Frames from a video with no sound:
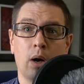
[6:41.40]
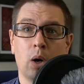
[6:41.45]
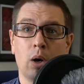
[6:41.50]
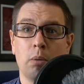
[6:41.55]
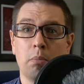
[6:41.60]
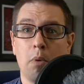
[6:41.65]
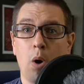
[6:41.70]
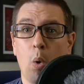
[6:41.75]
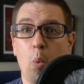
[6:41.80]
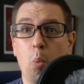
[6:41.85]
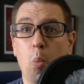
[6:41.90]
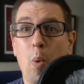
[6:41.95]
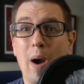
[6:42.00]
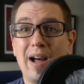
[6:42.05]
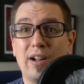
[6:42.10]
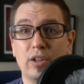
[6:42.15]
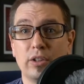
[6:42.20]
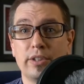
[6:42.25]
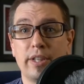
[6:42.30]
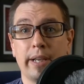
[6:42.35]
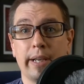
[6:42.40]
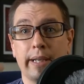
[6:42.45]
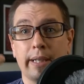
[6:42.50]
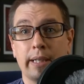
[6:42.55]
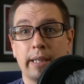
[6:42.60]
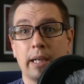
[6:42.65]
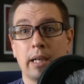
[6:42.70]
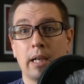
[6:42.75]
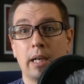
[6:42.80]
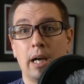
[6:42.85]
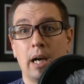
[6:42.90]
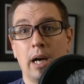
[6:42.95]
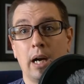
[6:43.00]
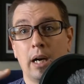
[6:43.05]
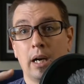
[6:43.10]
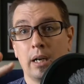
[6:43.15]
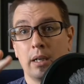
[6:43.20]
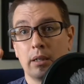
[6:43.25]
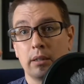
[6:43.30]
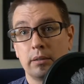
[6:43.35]
welding,
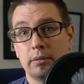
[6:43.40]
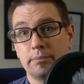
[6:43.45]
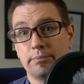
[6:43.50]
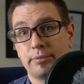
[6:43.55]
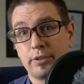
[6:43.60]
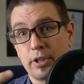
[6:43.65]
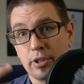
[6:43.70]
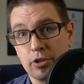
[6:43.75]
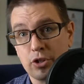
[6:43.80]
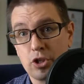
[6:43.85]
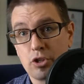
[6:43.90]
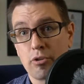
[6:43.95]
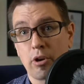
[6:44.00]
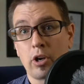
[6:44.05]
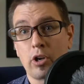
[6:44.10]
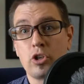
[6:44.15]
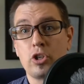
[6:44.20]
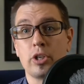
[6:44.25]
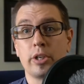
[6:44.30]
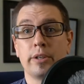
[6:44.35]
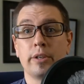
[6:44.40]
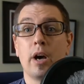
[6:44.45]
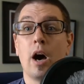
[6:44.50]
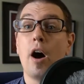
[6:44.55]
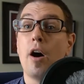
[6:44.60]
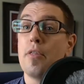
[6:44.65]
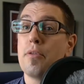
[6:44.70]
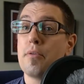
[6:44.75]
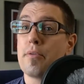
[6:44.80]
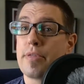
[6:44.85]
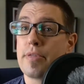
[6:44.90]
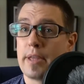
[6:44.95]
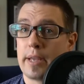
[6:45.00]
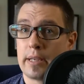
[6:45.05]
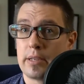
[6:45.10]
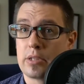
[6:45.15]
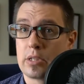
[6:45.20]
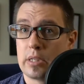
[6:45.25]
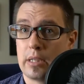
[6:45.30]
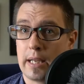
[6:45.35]
construction, other
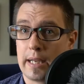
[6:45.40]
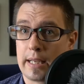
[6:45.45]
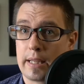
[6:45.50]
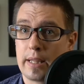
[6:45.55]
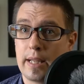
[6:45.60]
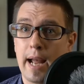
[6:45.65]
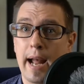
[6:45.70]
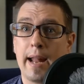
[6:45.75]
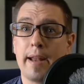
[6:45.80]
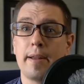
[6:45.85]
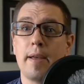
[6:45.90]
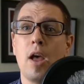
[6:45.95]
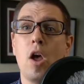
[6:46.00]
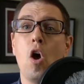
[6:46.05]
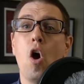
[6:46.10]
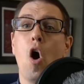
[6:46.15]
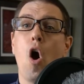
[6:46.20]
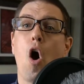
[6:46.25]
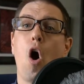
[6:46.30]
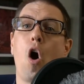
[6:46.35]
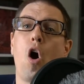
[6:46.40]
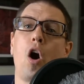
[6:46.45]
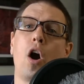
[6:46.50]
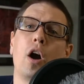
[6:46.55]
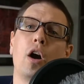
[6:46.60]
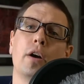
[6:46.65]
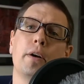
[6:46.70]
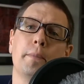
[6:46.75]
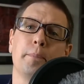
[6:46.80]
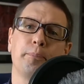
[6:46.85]
things like that are